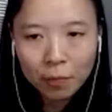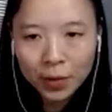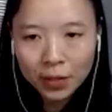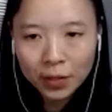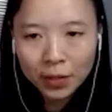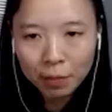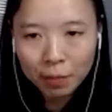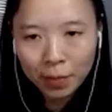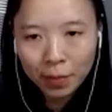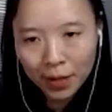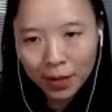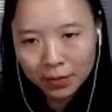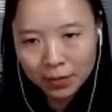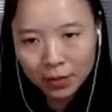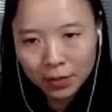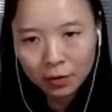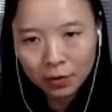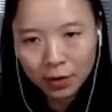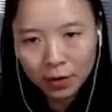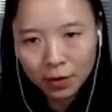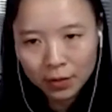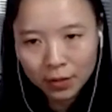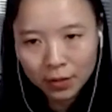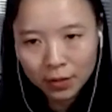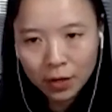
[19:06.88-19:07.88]
the best
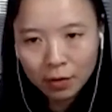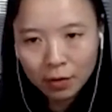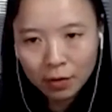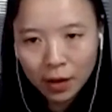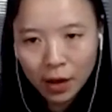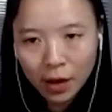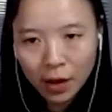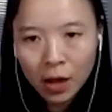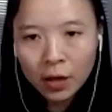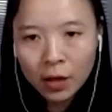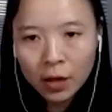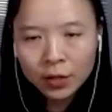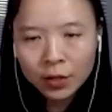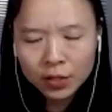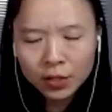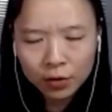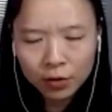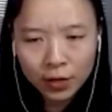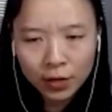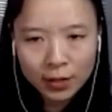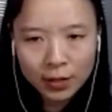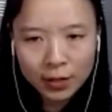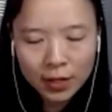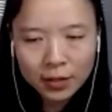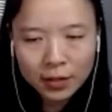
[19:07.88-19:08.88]
criteria. So
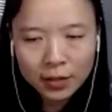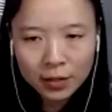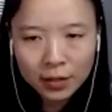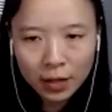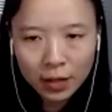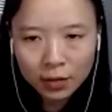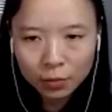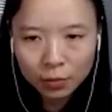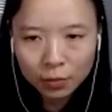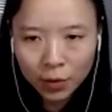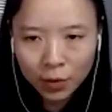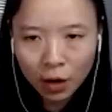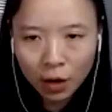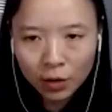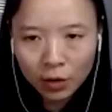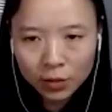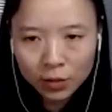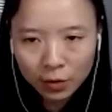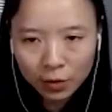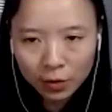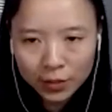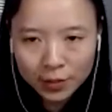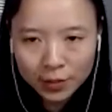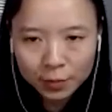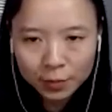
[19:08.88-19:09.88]
in this case, we also
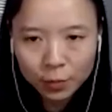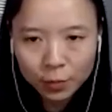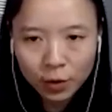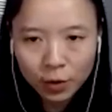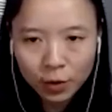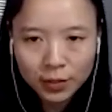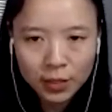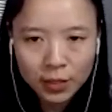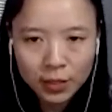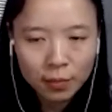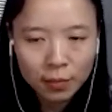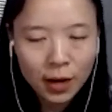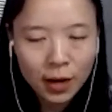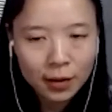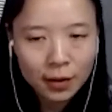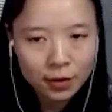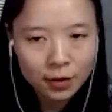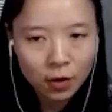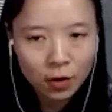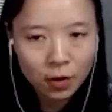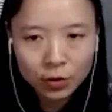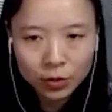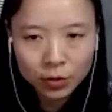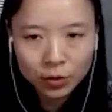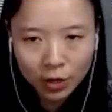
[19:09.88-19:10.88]
explore some other
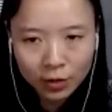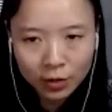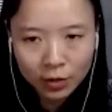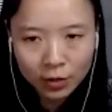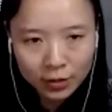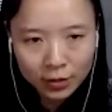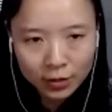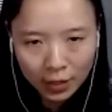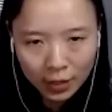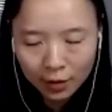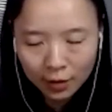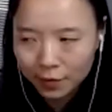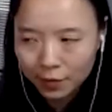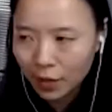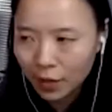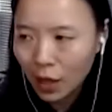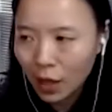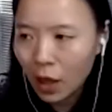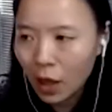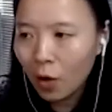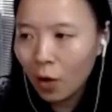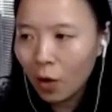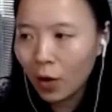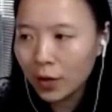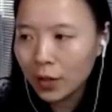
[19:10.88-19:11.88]
alternatives.
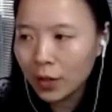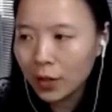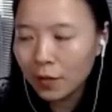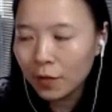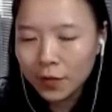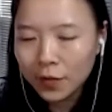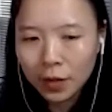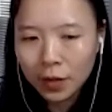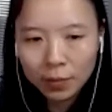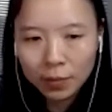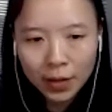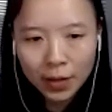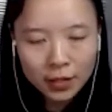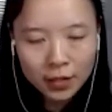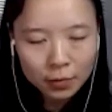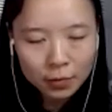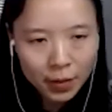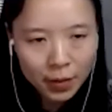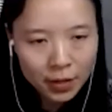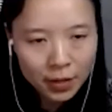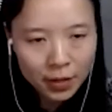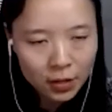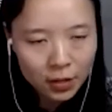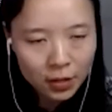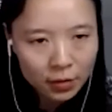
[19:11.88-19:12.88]
One of them is
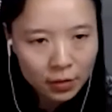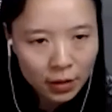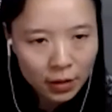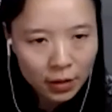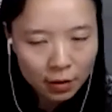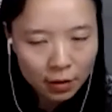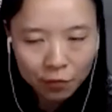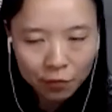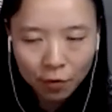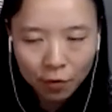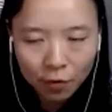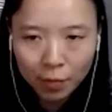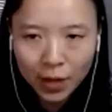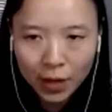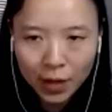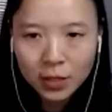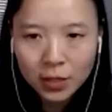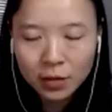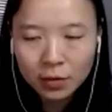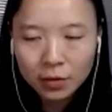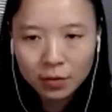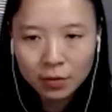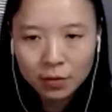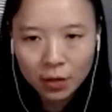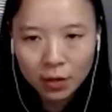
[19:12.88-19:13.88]
based on the
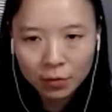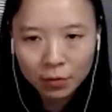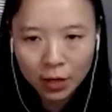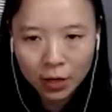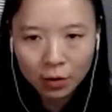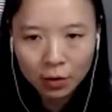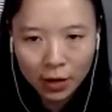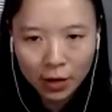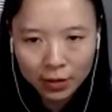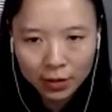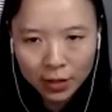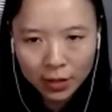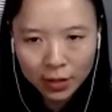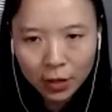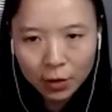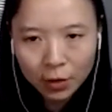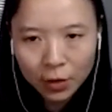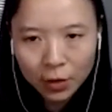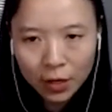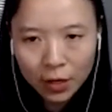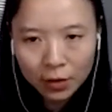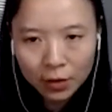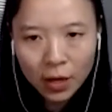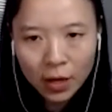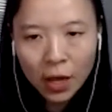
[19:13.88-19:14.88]
information theory
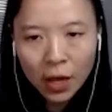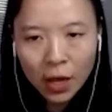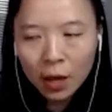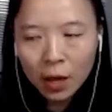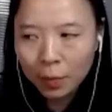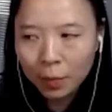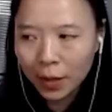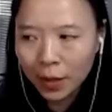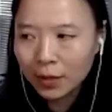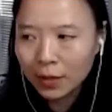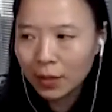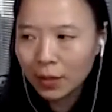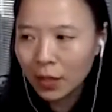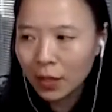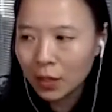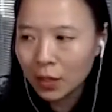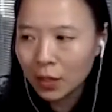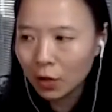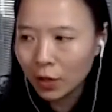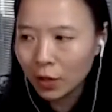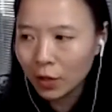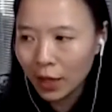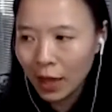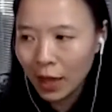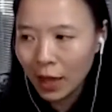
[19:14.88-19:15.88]
criteria, basically
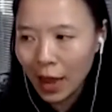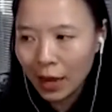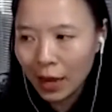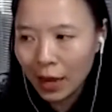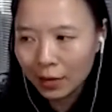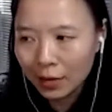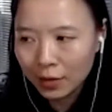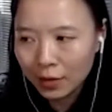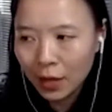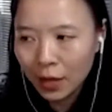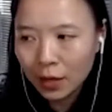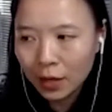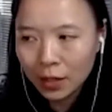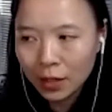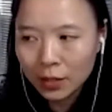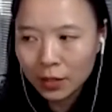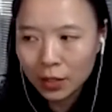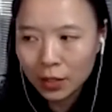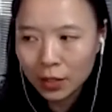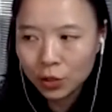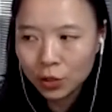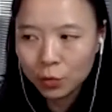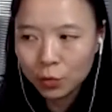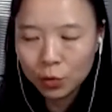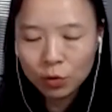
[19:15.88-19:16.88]
looking at the
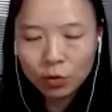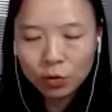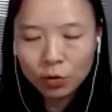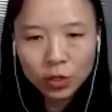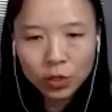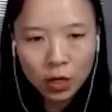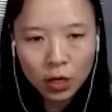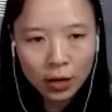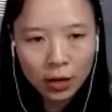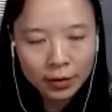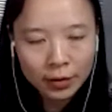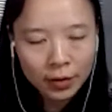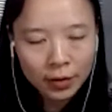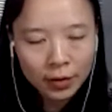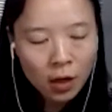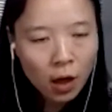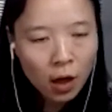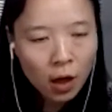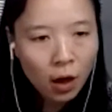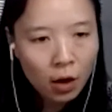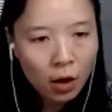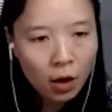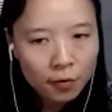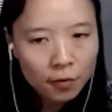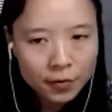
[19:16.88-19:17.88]
distribution
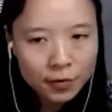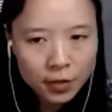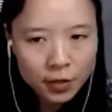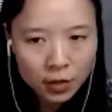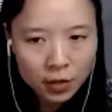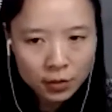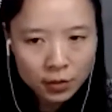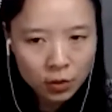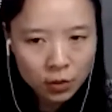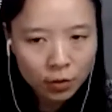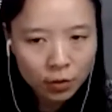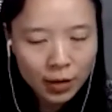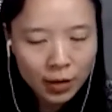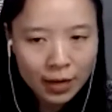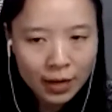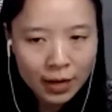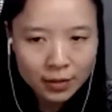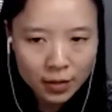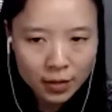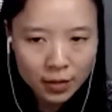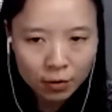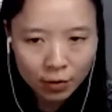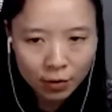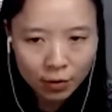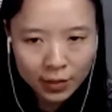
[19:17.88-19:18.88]
of the
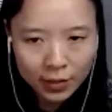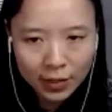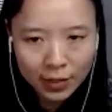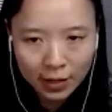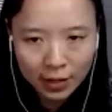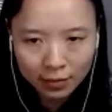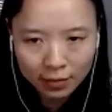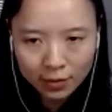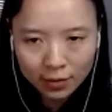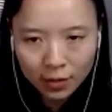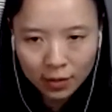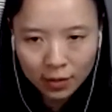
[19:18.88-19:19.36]
stochastic gradient